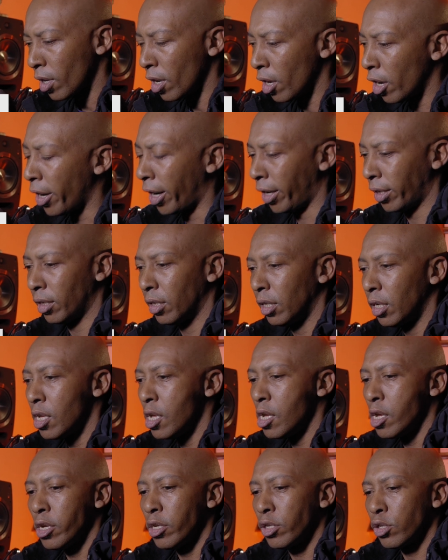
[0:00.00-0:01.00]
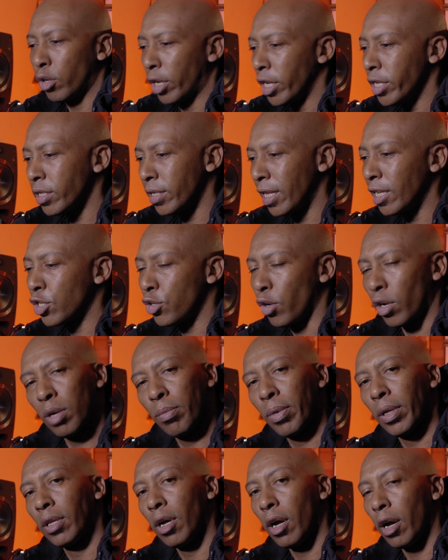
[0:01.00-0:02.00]
All right, so let's talk
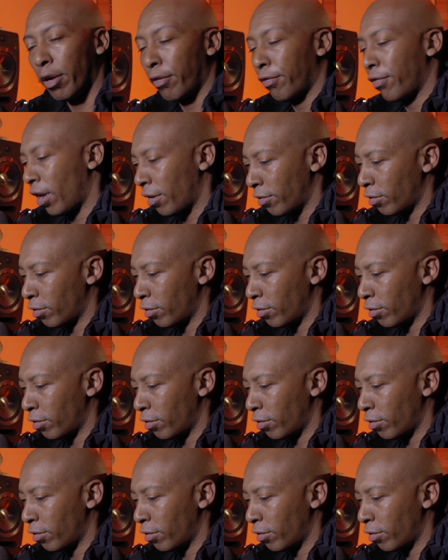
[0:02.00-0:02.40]
about the R5